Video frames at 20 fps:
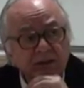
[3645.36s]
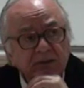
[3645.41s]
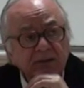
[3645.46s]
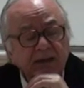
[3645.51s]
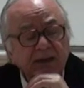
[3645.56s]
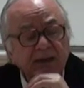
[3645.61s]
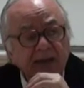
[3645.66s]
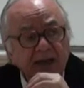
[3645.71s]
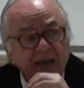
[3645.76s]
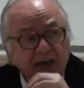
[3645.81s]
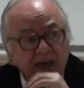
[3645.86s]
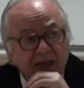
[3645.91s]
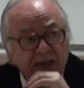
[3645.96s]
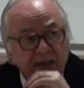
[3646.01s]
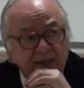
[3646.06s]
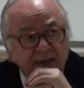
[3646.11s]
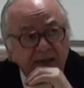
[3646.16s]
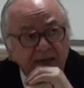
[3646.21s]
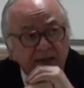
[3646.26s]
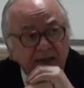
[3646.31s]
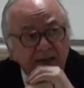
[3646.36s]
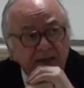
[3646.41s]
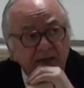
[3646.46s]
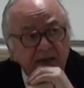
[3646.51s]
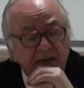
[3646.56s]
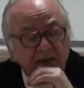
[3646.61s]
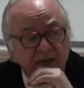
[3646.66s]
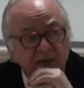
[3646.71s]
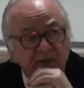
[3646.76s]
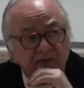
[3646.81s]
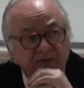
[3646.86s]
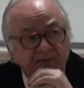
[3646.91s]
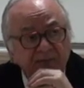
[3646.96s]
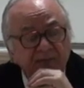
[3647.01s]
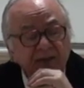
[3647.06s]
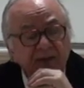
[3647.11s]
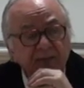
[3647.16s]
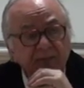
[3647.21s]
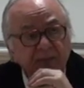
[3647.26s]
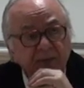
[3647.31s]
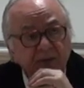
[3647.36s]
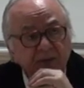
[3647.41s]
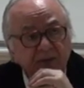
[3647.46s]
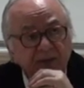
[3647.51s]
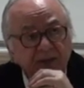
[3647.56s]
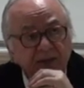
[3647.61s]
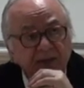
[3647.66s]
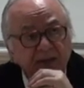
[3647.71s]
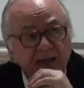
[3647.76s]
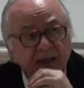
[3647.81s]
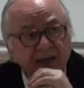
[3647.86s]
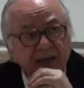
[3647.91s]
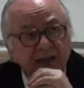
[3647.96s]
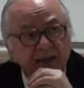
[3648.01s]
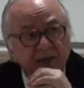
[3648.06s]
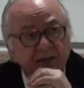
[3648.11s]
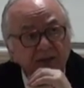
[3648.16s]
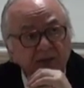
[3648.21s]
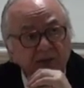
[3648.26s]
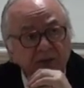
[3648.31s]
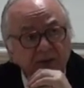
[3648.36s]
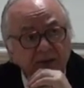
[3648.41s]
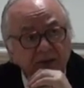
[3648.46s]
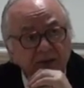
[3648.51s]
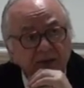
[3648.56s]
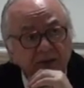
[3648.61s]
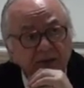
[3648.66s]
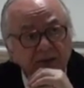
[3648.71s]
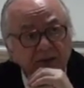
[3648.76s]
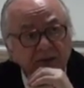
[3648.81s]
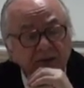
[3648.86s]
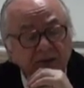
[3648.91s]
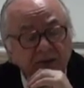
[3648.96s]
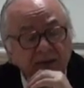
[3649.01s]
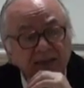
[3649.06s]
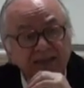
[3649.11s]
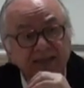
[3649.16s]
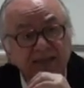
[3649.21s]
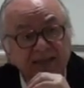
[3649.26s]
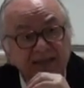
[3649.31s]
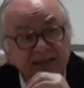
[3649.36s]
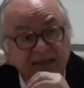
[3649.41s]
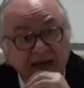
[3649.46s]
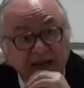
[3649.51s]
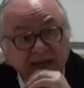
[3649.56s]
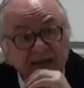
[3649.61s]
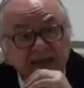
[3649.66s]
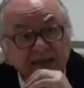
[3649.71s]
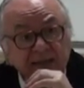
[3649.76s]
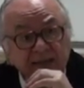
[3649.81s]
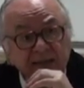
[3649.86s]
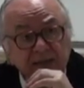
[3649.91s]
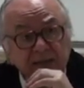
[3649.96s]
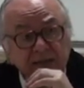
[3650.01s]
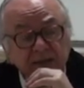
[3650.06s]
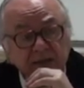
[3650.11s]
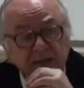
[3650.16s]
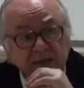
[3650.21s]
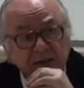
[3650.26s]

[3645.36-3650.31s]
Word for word: the reality of people that are in the world as exiles,